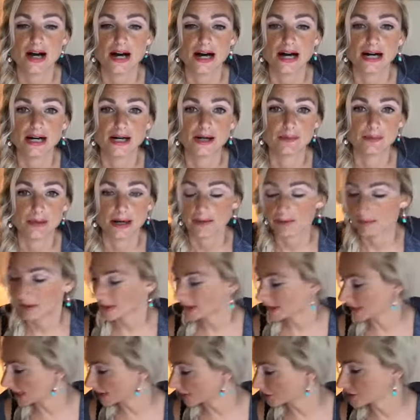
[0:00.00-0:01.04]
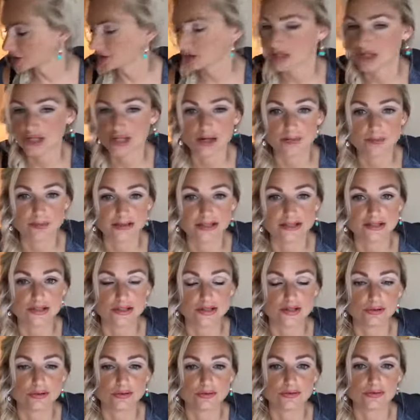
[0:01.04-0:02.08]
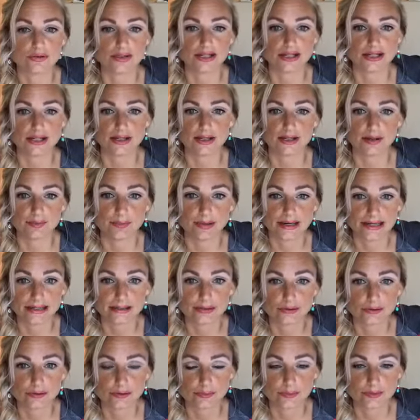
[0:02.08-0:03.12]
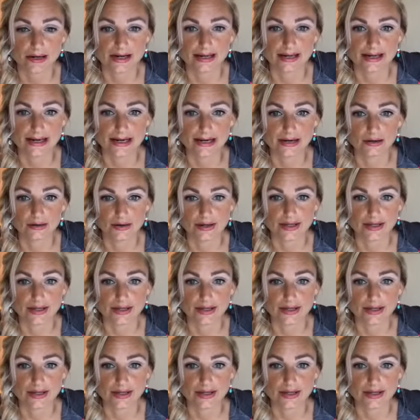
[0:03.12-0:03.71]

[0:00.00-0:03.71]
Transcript: Um, I'm going to actually jump into the paid group right now